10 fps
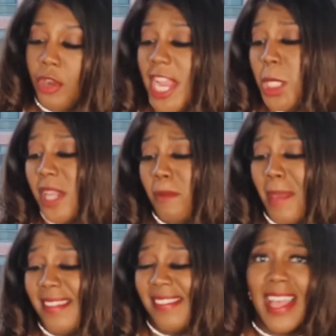It just
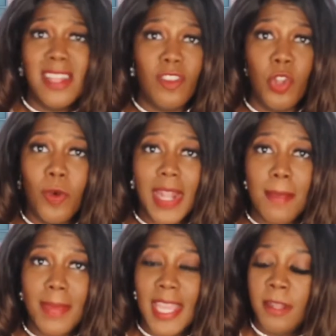makes sense, you know what
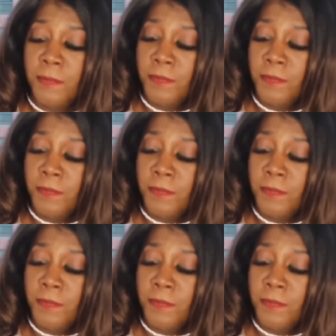I mean?